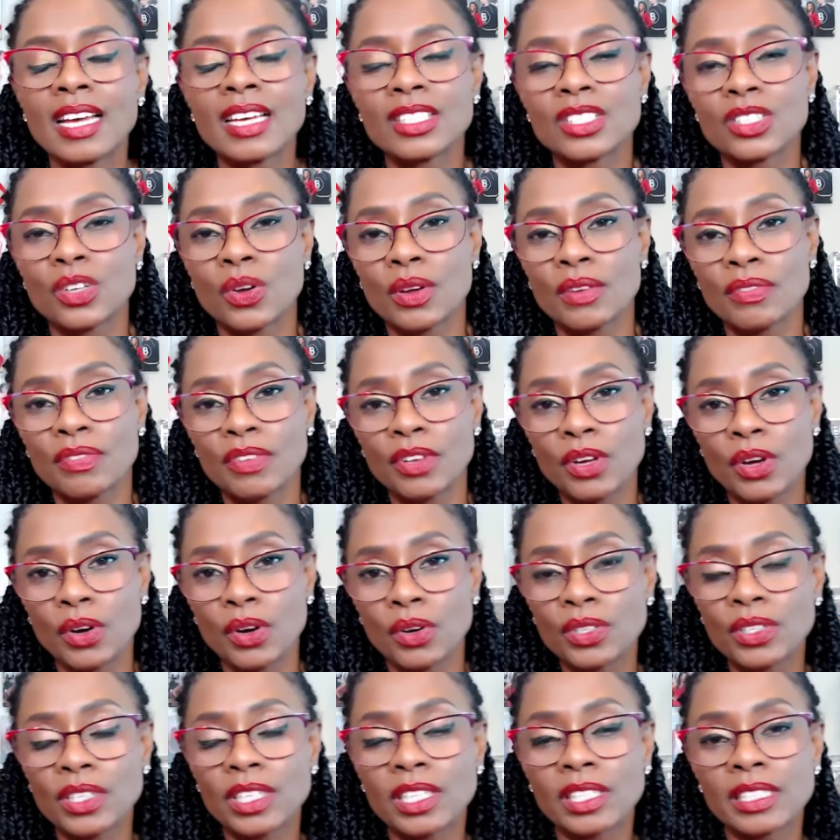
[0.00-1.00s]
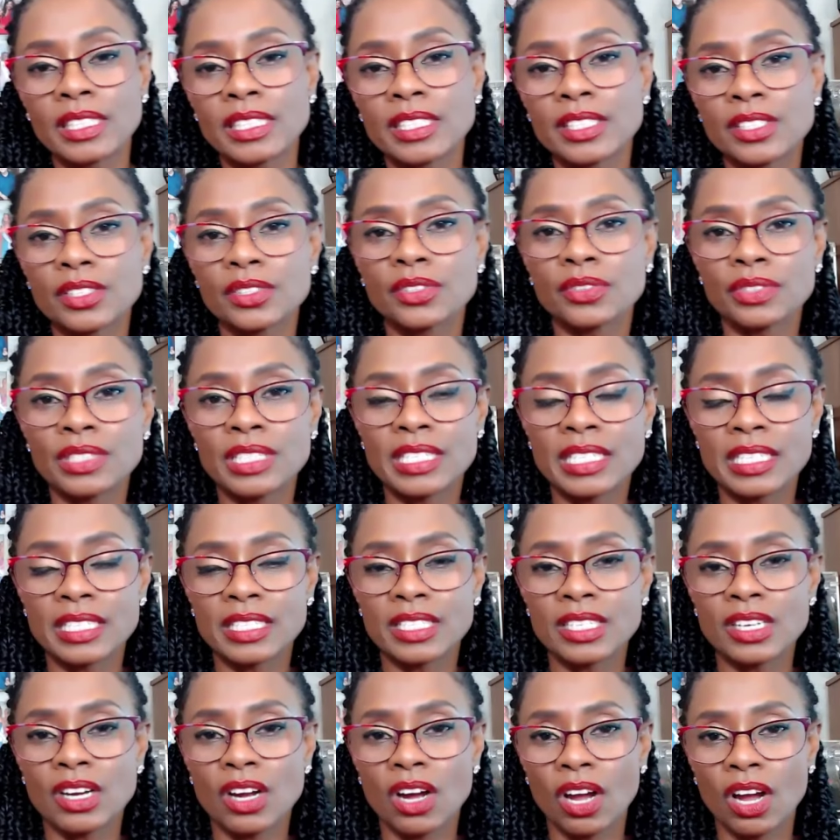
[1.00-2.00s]
So if you go to
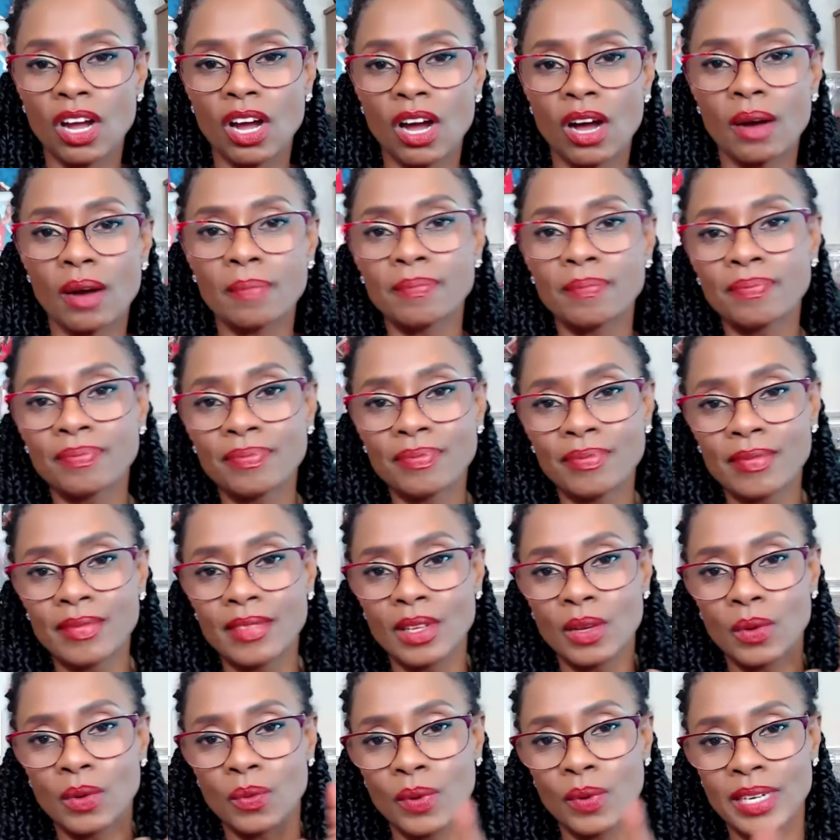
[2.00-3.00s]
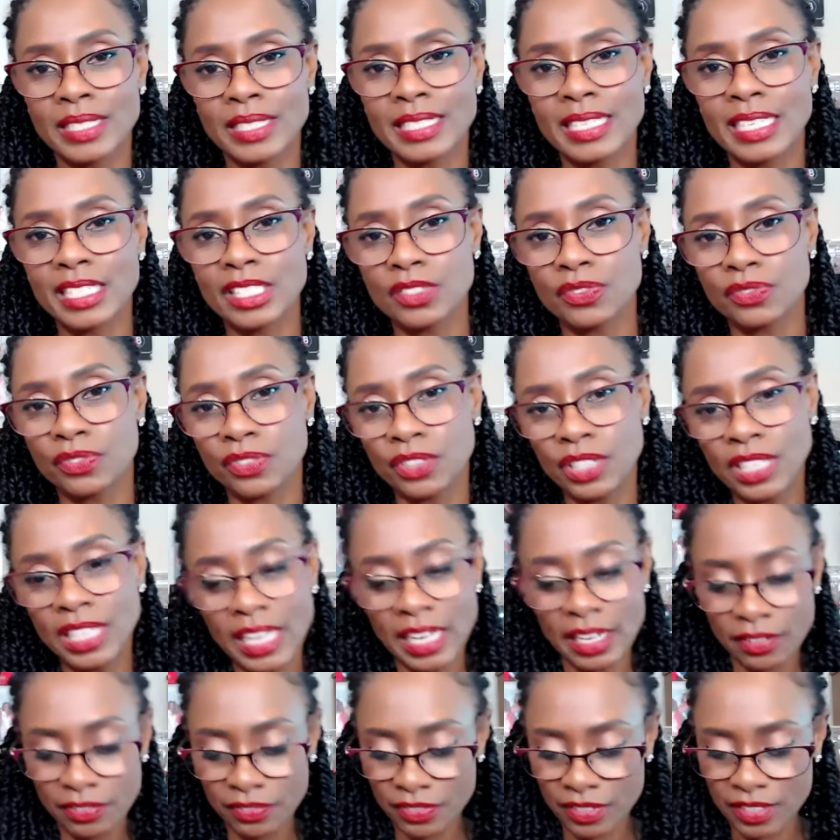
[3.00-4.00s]
alicia360.com, where it says free
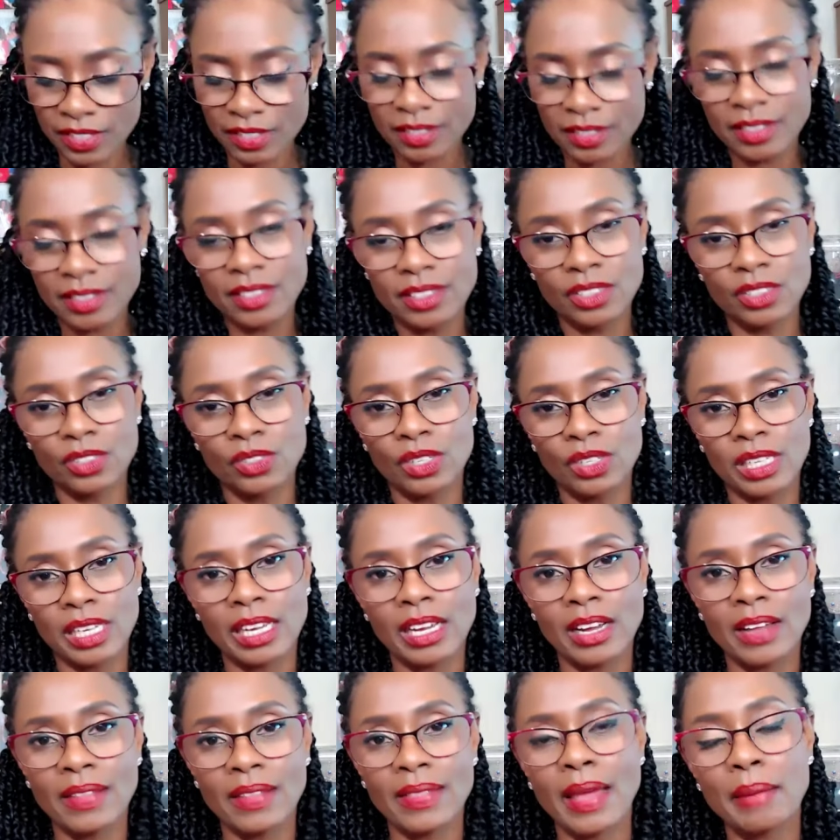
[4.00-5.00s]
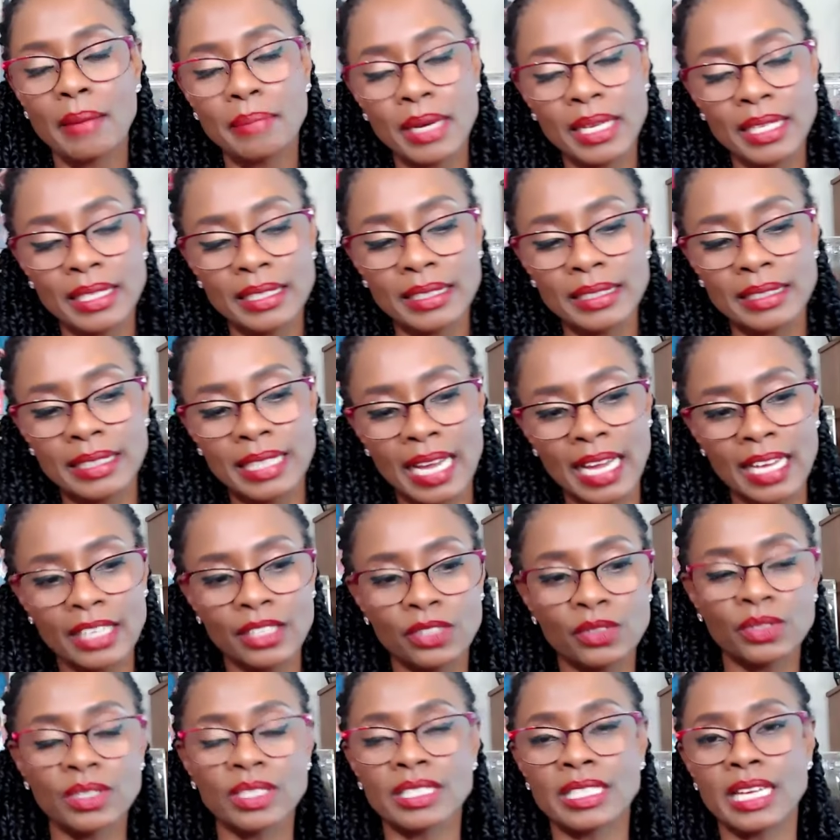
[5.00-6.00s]
gift, you click on that button
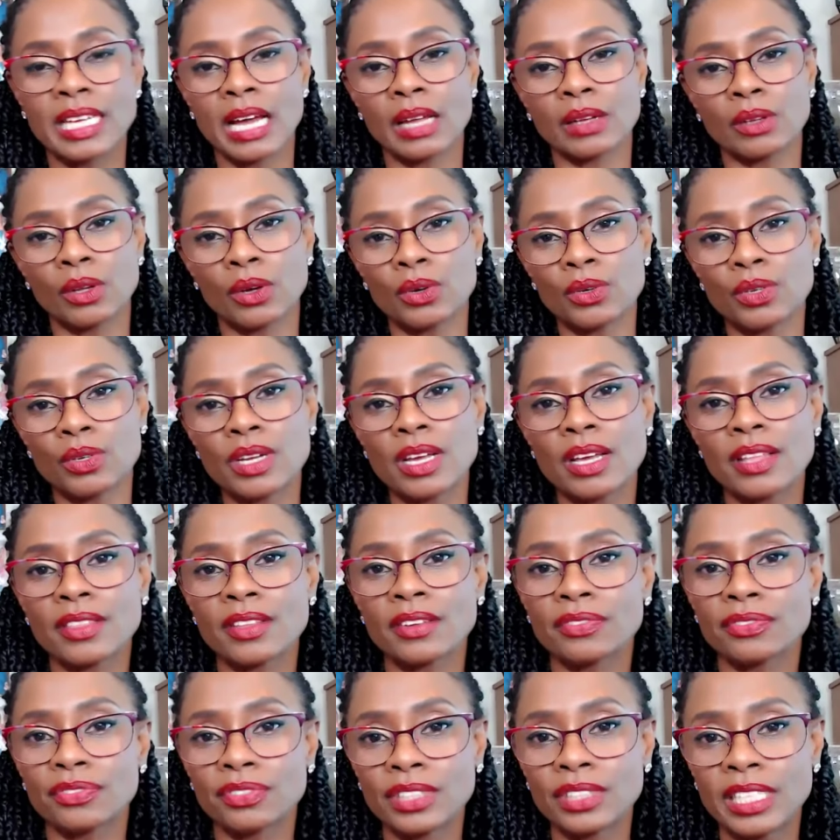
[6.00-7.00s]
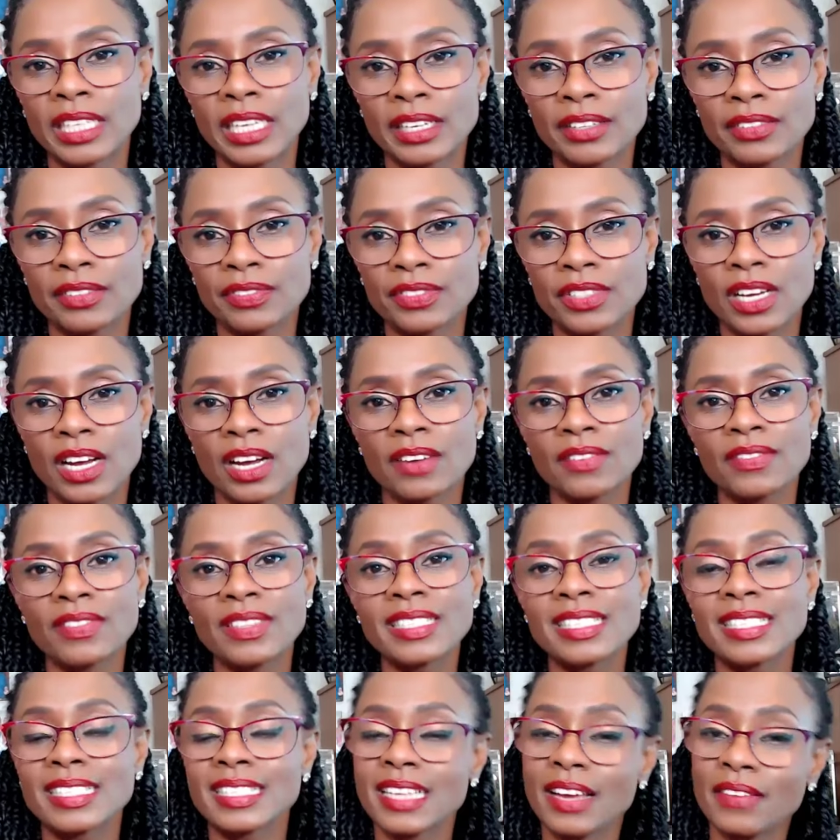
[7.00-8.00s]
and you can download the free gift of
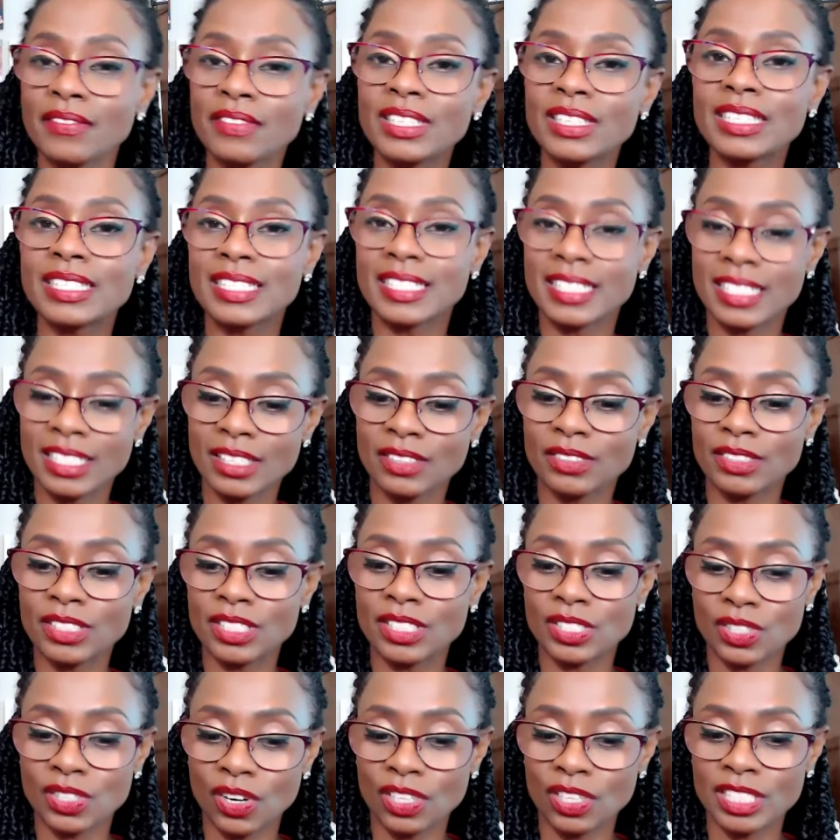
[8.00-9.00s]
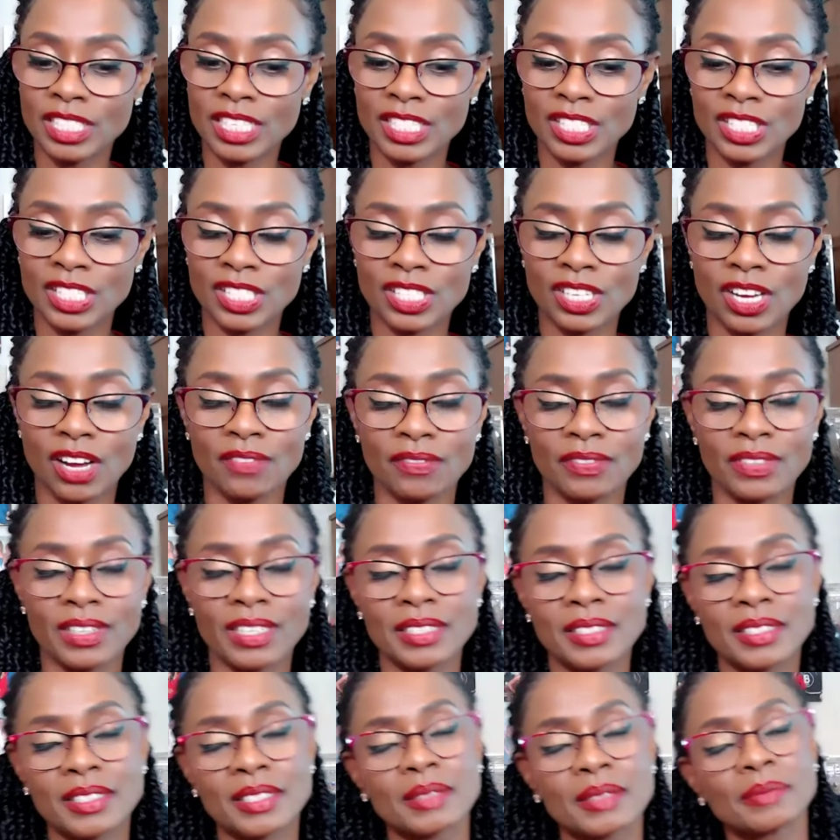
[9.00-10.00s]
the 7 Secrets to Audacious
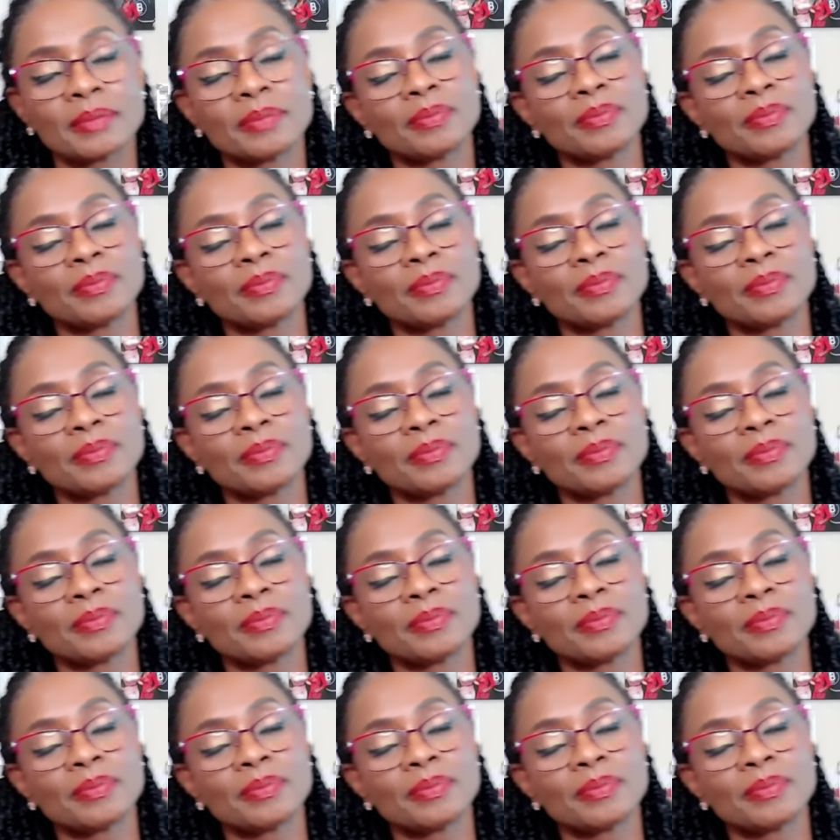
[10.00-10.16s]
Confidence.